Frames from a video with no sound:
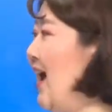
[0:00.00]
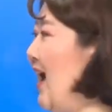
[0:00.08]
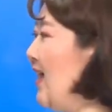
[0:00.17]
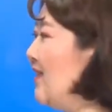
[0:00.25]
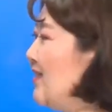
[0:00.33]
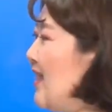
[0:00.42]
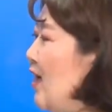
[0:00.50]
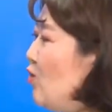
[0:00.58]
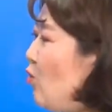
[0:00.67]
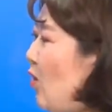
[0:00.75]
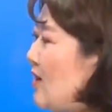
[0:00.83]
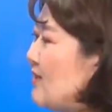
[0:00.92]
And
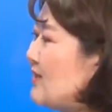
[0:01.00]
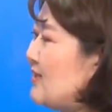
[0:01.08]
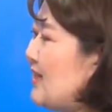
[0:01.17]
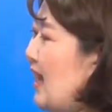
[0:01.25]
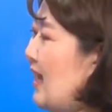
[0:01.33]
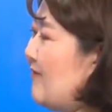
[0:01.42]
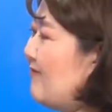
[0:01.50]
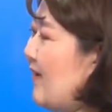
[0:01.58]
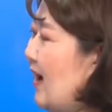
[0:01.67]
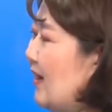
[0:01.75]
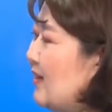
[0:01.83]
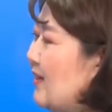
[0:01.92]
then once they
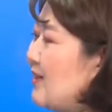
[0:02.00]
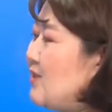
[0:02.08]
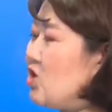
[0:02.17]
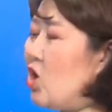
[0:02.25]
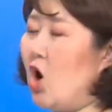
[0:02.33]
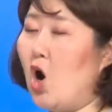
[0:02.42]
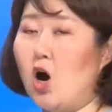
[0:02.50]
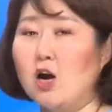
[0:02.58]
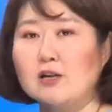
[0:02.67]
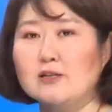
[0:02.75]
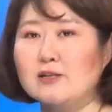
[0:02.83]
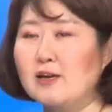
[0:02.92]
find this
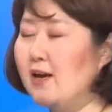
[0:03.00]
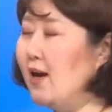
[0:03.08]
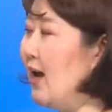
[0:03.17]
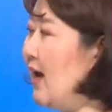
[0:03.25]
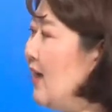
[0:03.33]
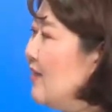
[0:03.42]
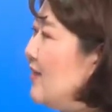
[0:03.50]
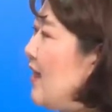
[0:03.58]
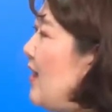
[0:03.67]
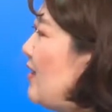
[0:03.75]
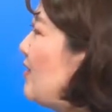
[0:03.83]
card, and then